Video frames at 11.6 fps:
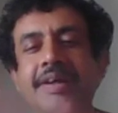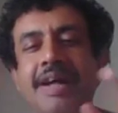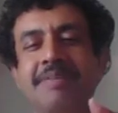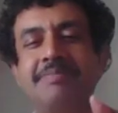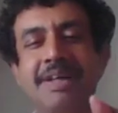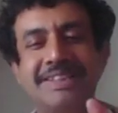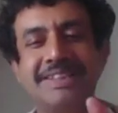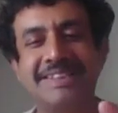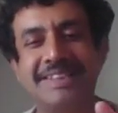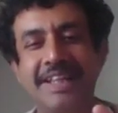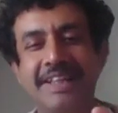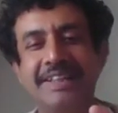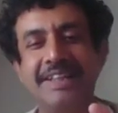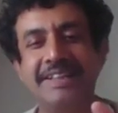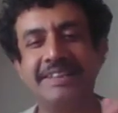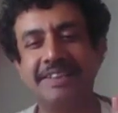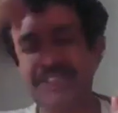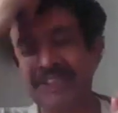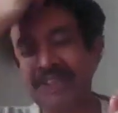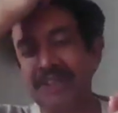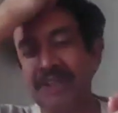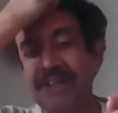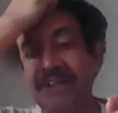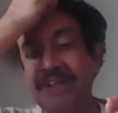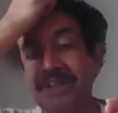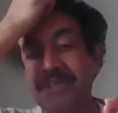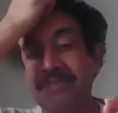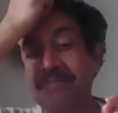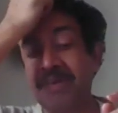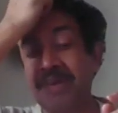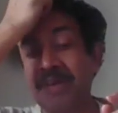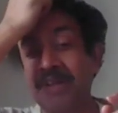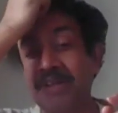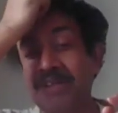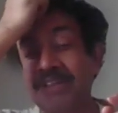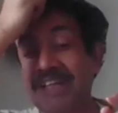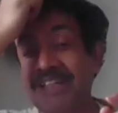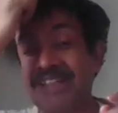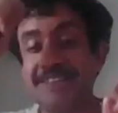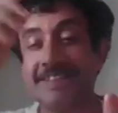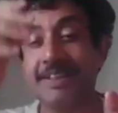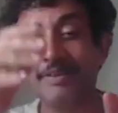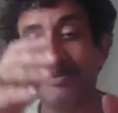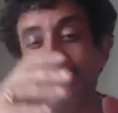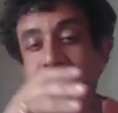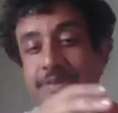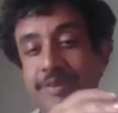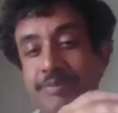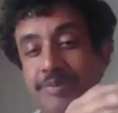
I must say that uh, there is uh,